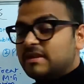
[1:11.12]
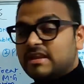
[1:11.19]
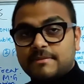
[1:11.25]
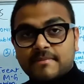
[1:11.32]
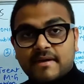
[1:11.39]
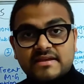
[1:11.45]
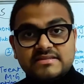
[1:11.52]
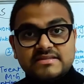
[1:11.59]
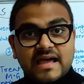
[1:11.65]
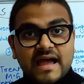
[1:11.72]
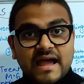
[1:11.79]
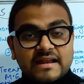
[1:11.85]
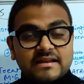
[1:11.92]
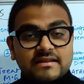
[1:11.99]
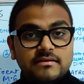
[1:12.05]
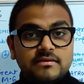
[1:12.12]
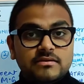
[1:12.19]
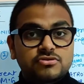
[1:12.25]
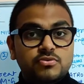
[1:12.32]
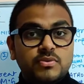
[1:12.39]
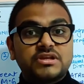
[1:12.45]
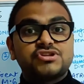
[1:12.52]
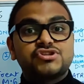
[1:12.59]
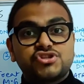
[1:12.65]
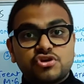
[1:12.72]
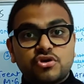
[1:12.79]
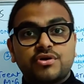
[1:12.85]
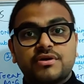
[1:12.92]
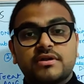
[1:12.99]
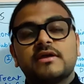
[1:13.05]
minimize and to
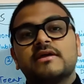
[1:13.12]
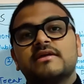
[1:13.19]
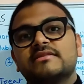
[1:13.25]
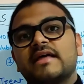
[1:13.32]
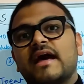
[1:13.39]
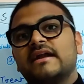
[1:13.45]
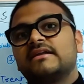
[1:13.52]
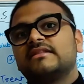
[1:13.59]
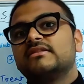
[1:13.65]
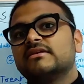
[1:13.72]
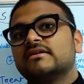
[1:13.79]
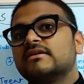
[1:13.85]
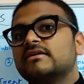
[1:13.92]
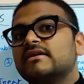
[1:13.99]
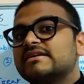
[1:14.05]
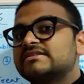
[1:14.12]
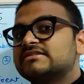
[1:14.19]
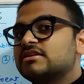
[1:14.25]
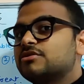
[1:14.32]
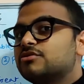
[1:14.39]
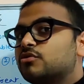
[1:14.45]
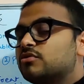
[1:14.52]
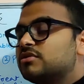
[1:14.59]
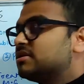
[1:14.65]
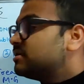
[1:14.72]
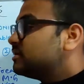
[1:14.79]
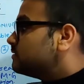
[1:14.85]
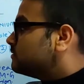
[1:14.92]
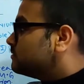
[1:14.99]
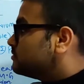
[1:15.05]
ensure that the
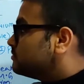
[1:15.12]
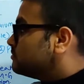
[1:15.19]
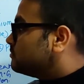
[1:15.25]
acetylcholine